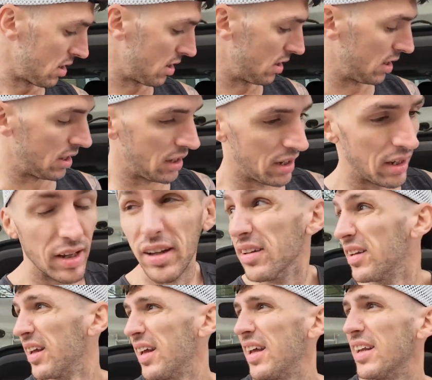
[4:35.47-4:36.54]

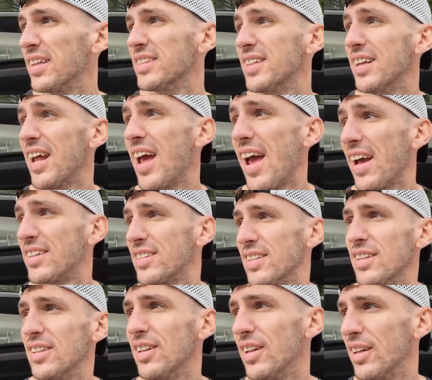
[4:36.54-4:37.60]
and it is an
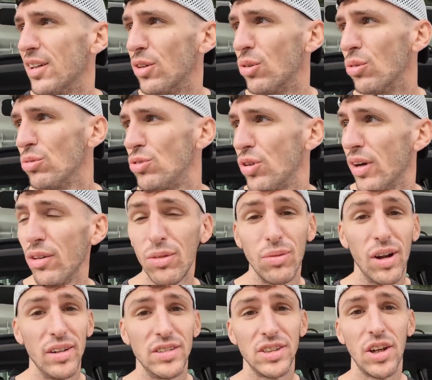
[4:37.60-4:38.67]
excellent little trail to
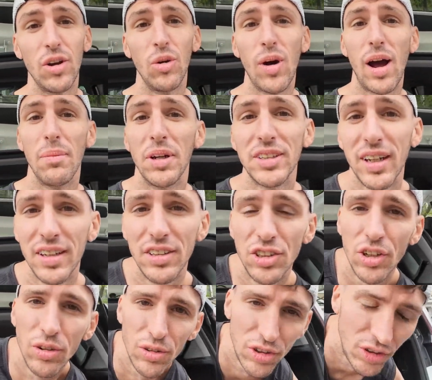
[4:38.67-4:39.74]
run. So I'm excited to
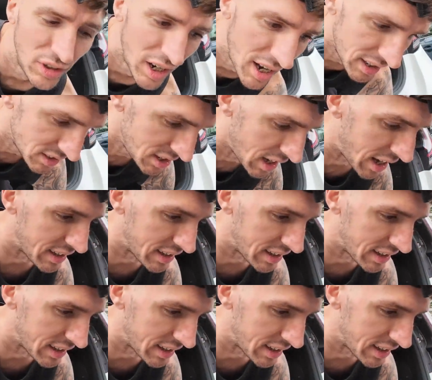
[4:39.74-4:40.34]
show it to you guys.